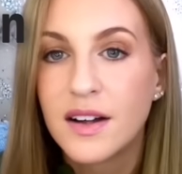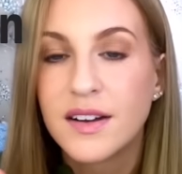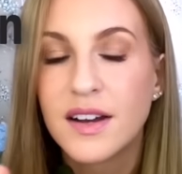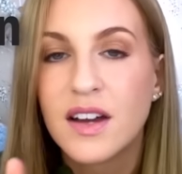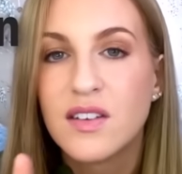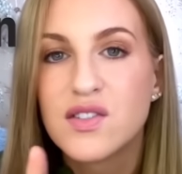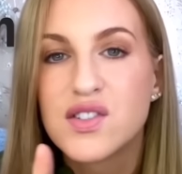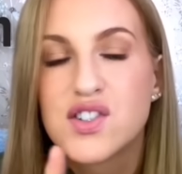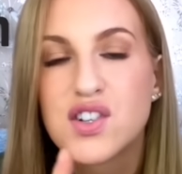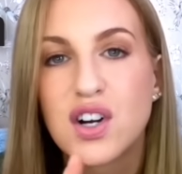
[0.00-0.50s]

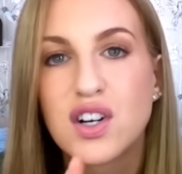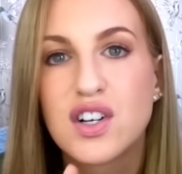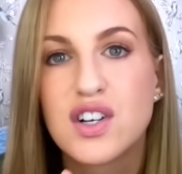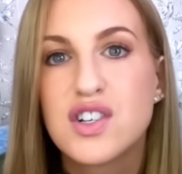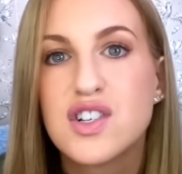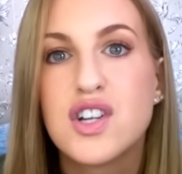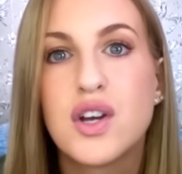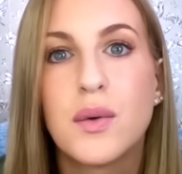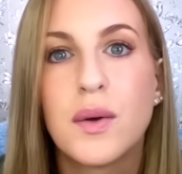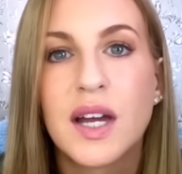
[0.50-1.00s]
have started
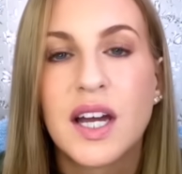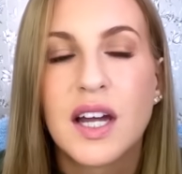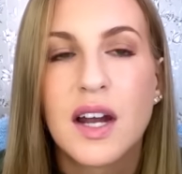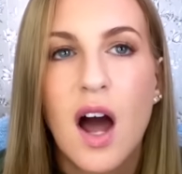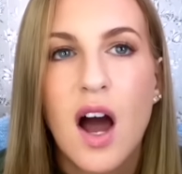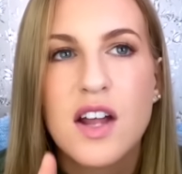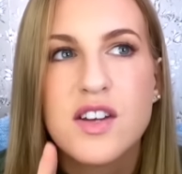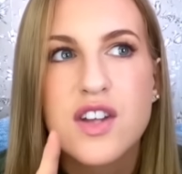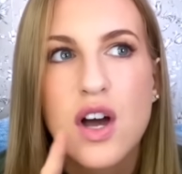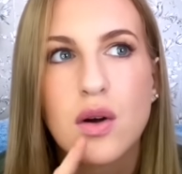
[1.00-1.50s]
doing it.
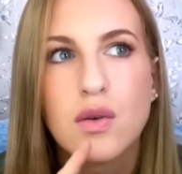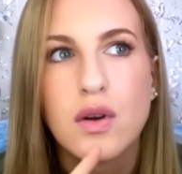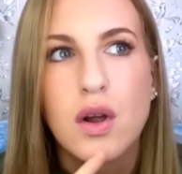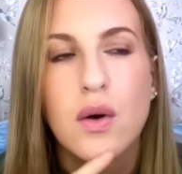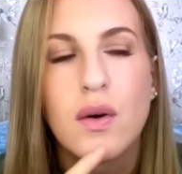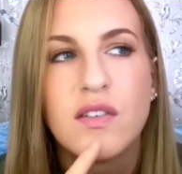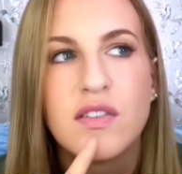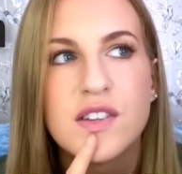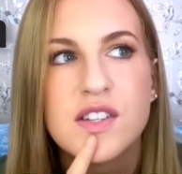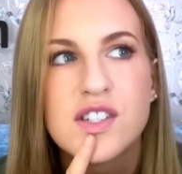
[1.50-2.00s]
I don't know
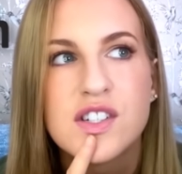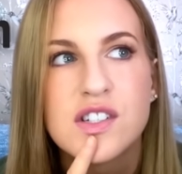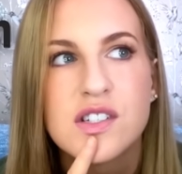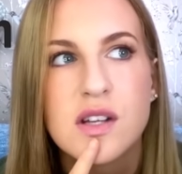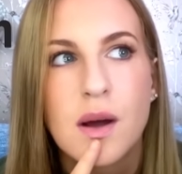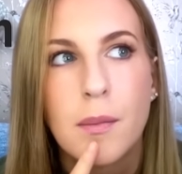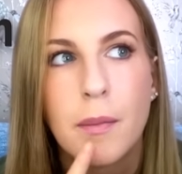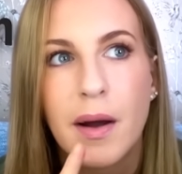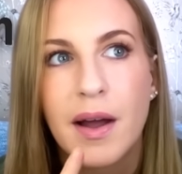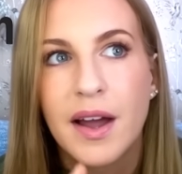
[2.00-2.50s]
if it's just
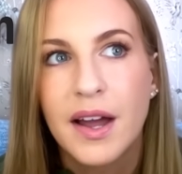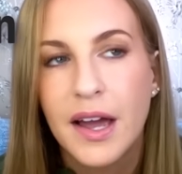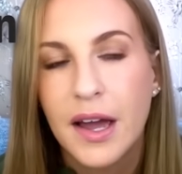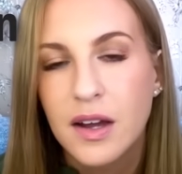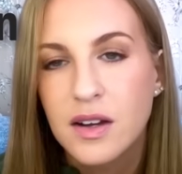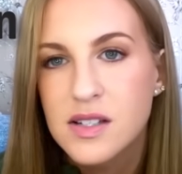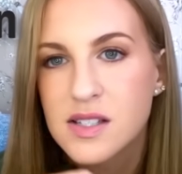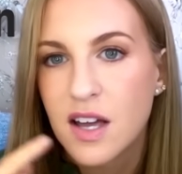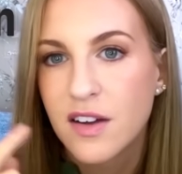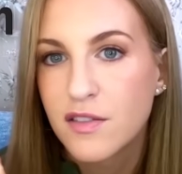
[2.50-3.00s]
on my account
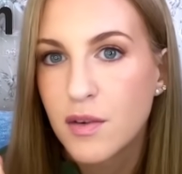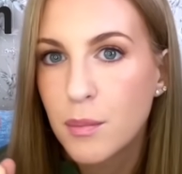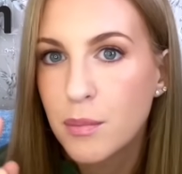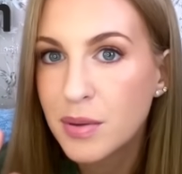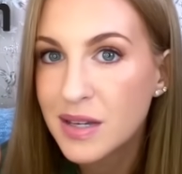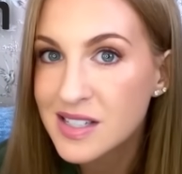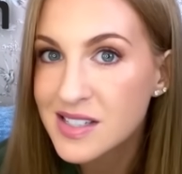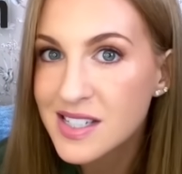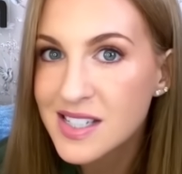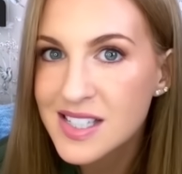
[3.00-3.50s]
because I have a
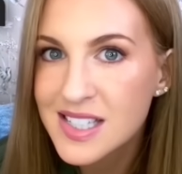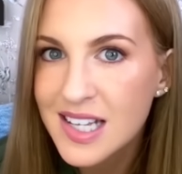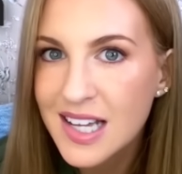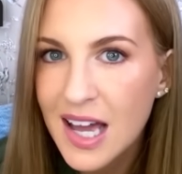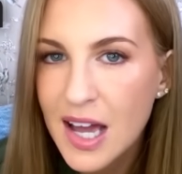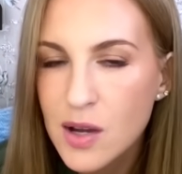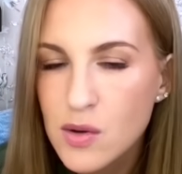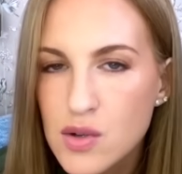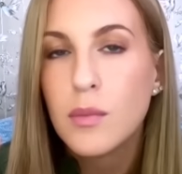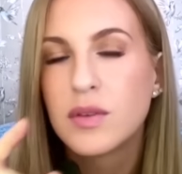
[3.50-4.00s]
business account,